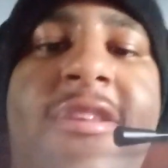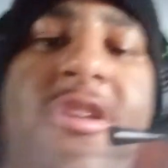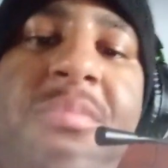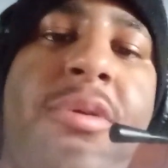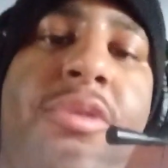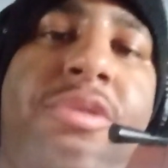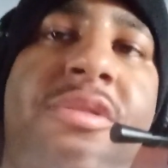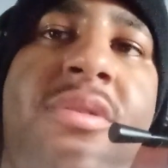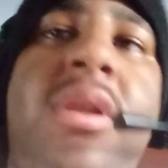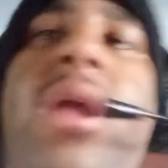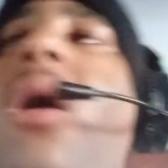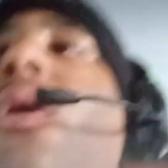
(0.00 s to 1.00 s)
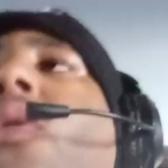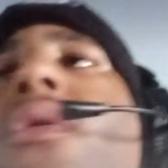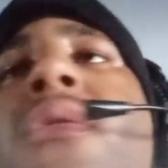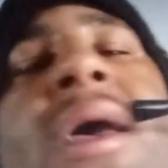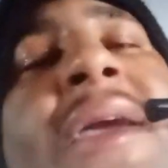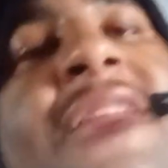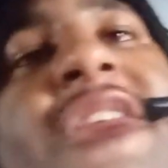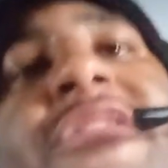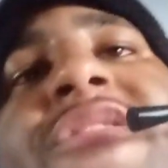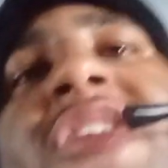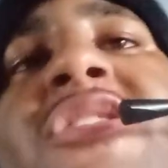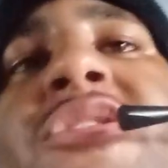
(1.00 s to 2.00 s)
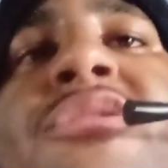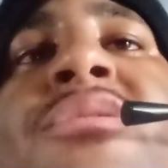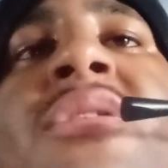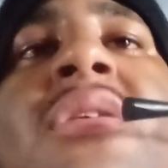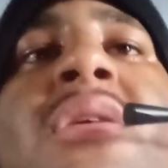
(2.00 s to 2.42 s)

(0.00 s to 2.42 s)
post or like this video,